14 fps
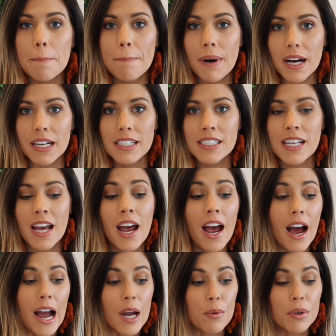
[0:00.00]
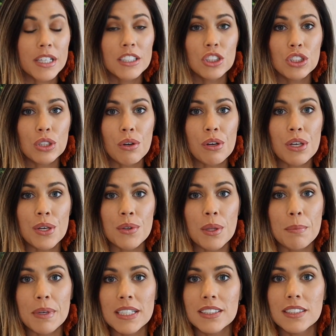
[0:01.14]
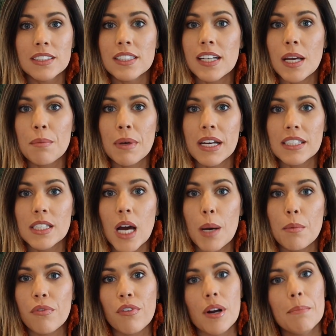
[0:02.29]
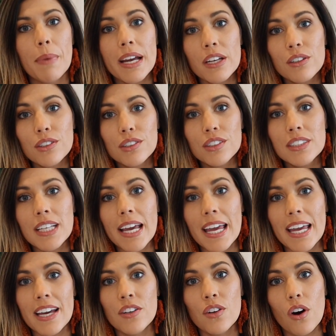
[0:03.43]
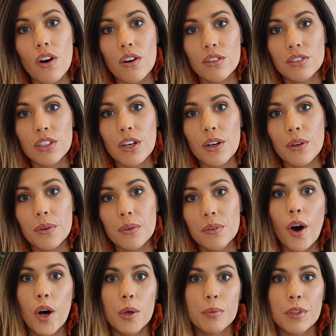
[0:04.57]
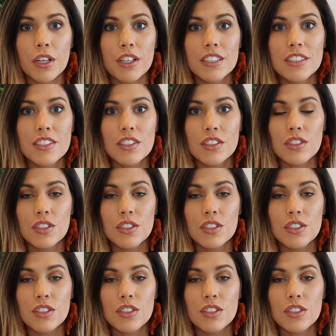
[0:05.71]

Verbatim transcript: But I wanted to show you the pieces that I picked up from Michael's and also Home Goods.